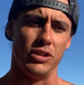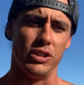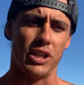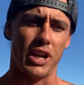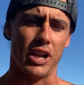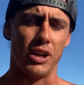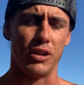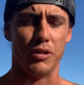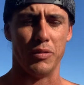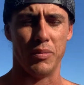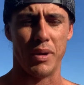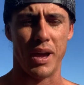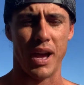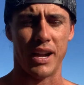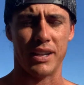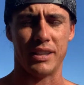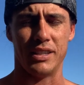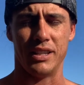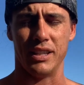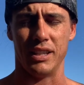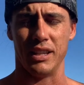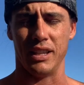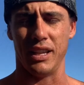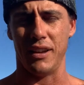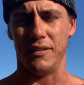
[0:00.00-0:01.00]
got to go back to
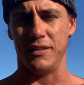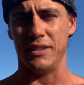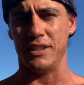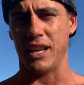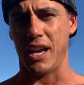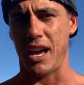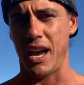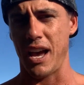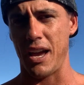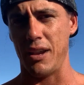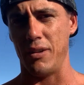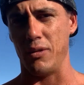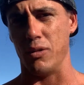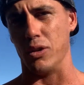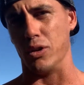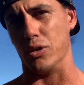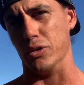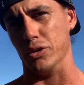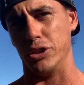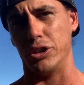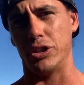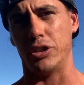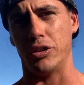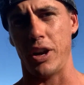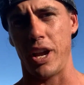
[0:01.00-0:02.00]
the left side or go
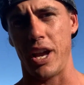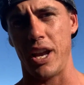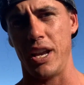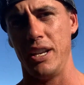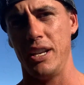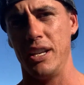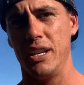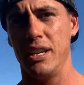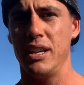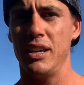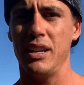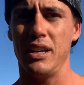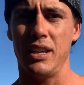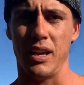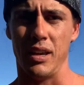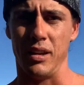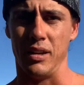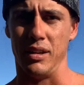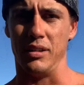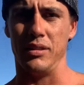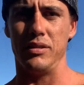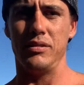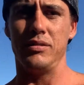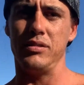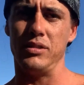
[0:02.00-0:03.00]
straight
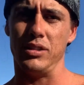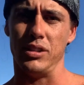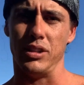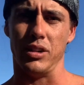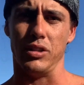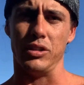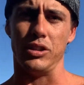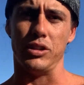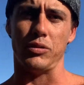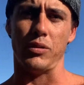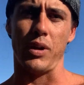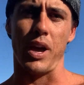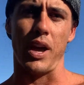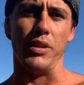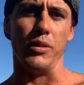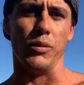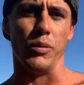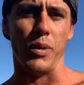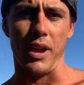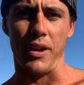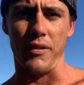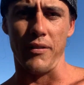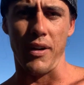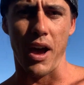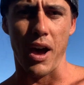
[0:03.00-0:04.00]
and just ride the
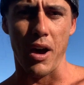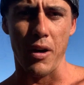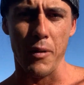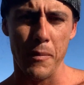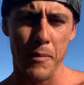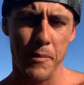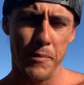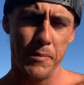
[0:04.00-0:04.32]
wave out.